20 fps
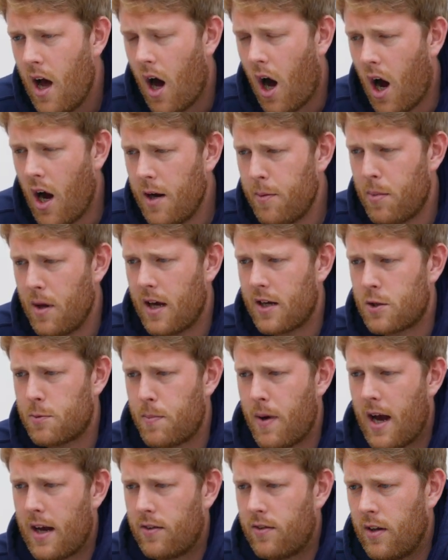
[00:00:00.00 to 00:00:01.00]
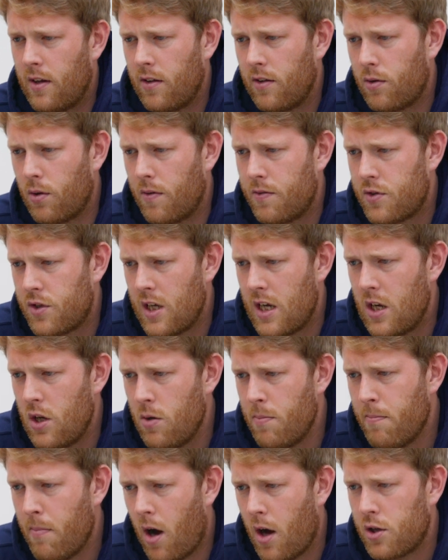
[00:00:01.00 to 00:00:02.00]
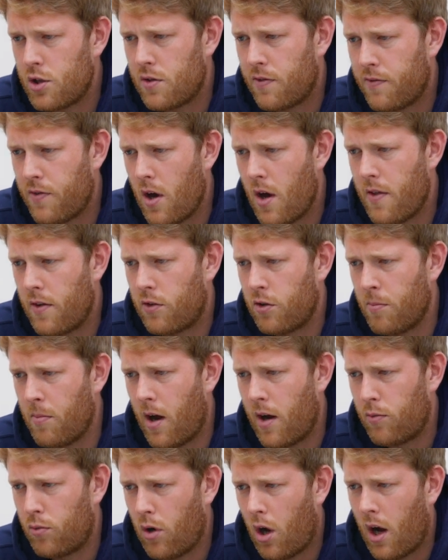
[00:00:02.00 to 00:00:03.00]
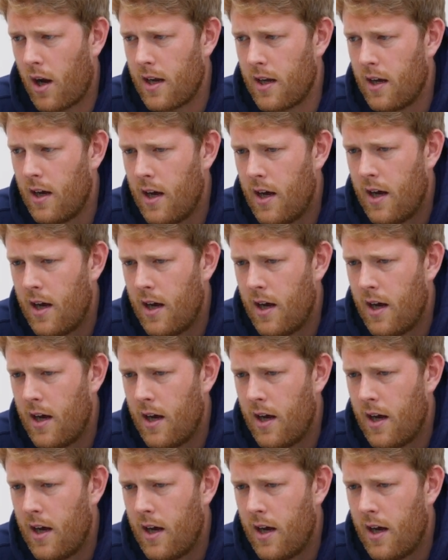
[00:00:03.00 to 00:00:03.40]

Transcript: I'd be expecting to have seen you much further to my right,